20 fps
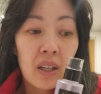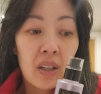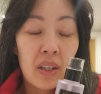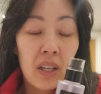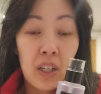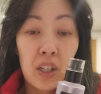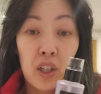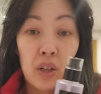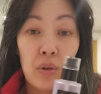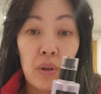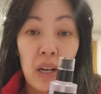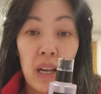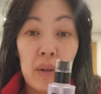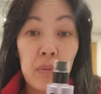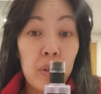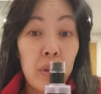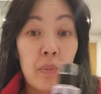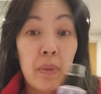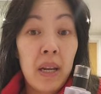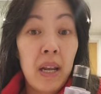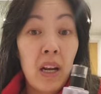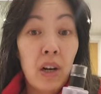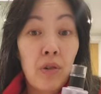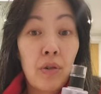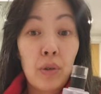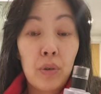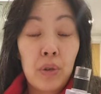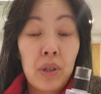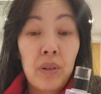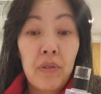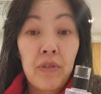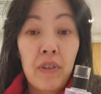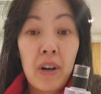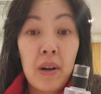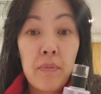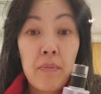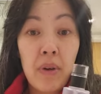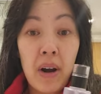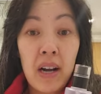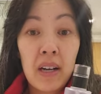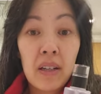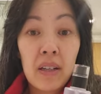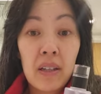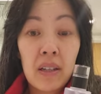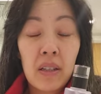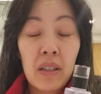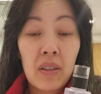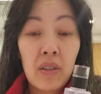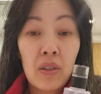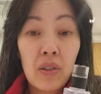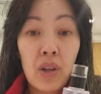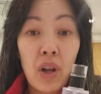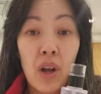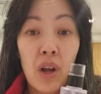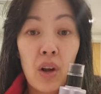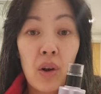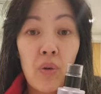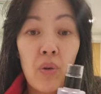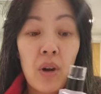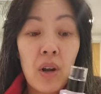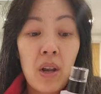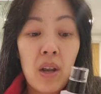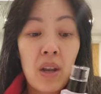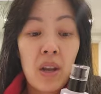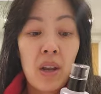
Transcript: they do claim to be a cruelty-free brand, so